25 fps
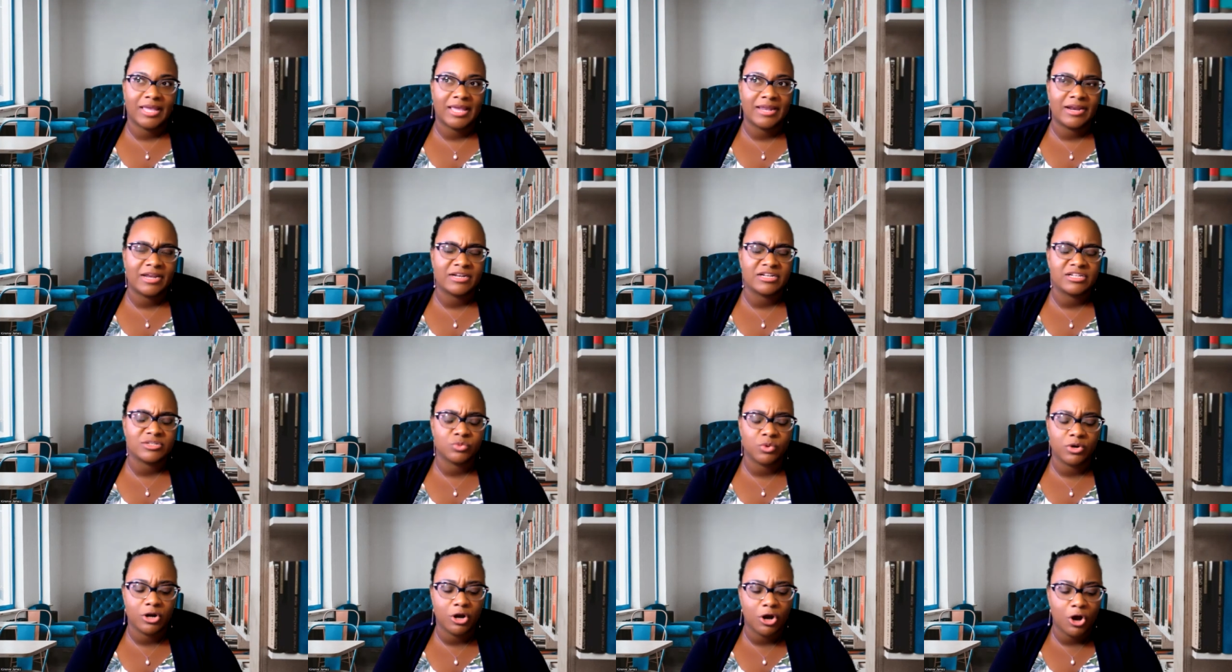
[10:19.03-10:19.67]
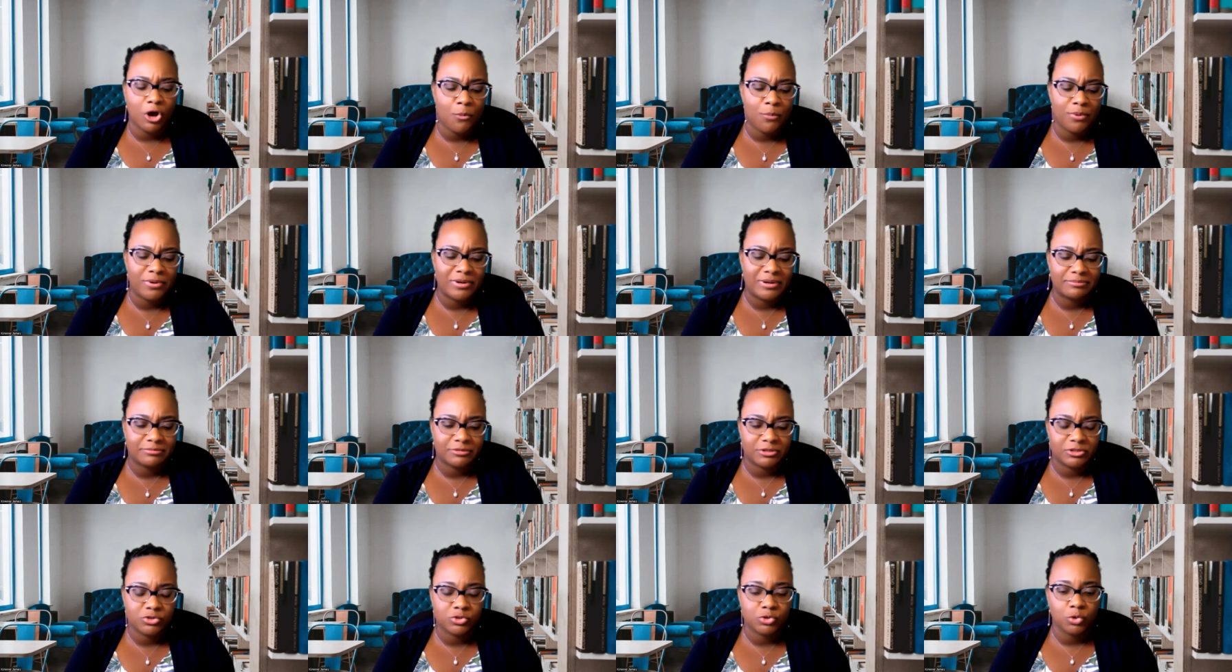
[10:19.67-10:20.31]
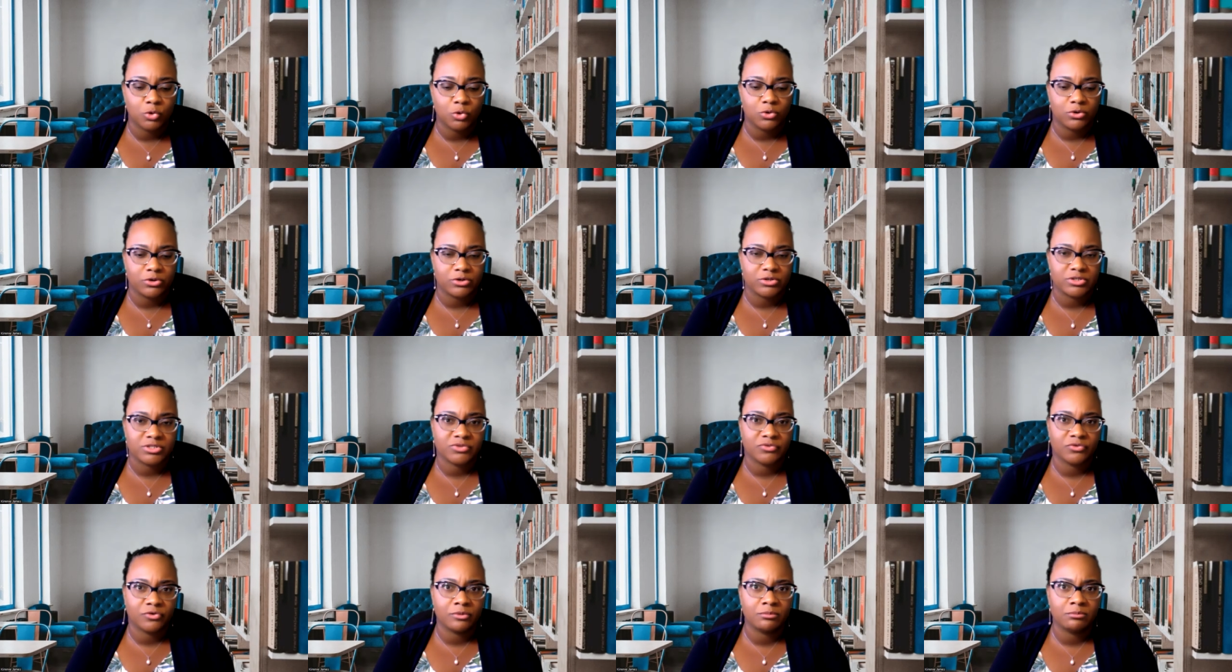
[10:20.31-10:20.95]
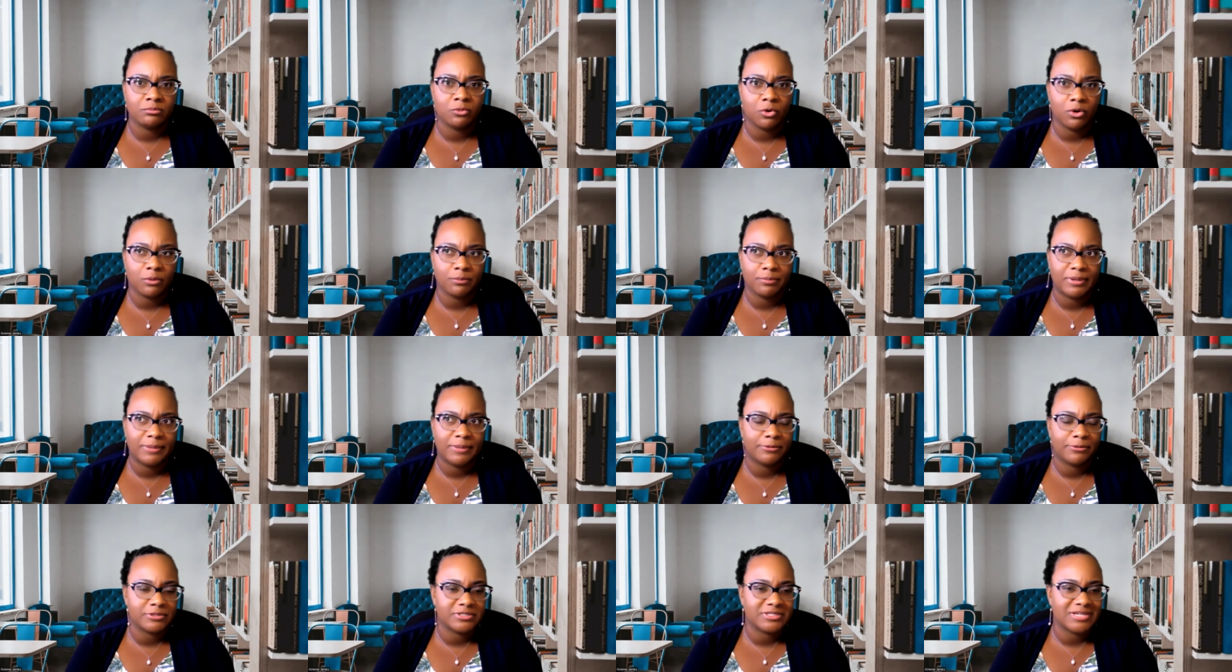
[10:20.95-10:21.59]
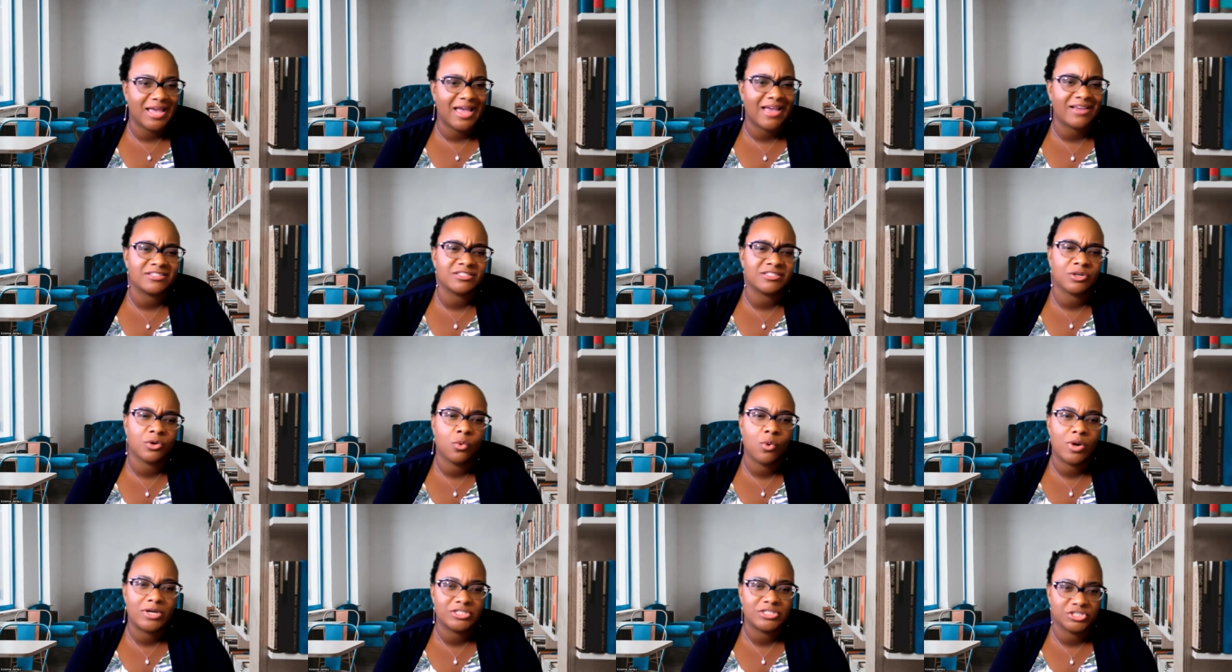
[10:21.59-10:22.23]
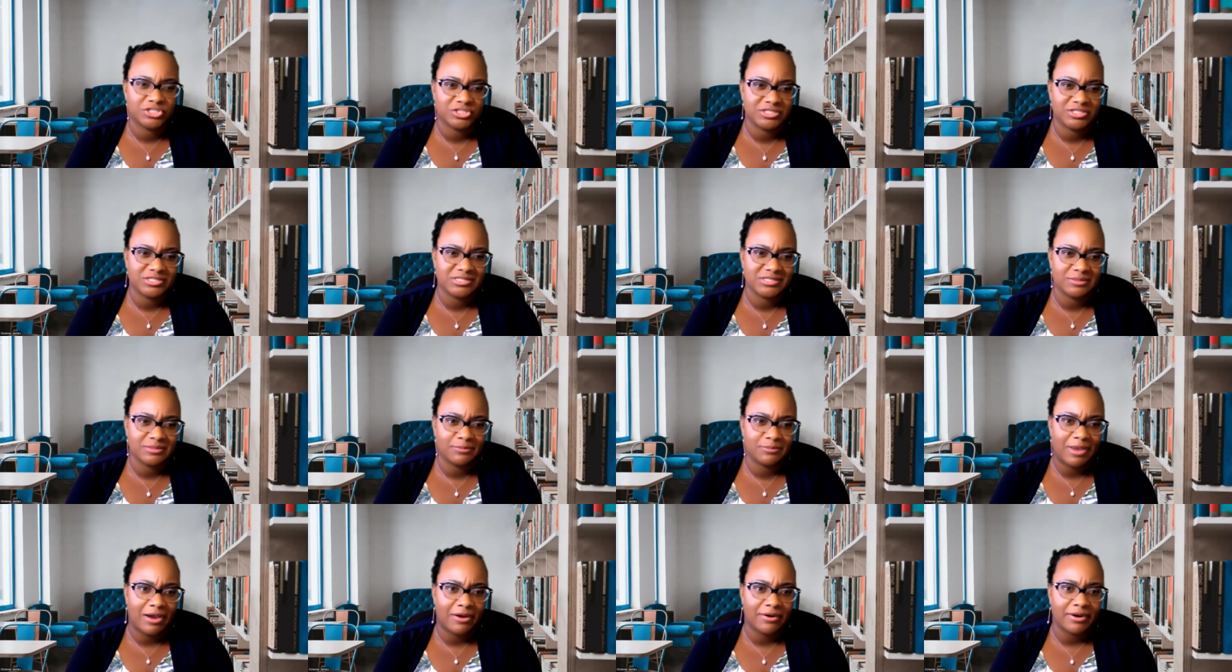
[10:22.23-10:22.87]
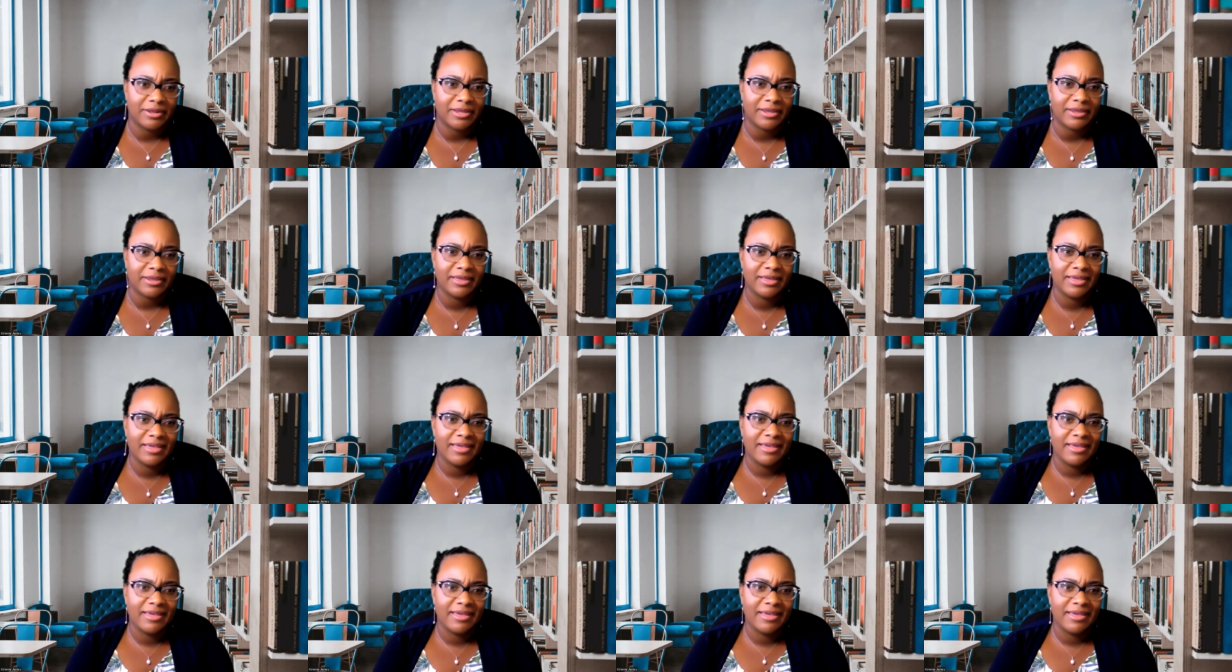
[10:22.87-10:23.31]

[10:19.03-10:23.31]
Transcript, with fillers: And I just want to open up the doors for more people to ask questions about it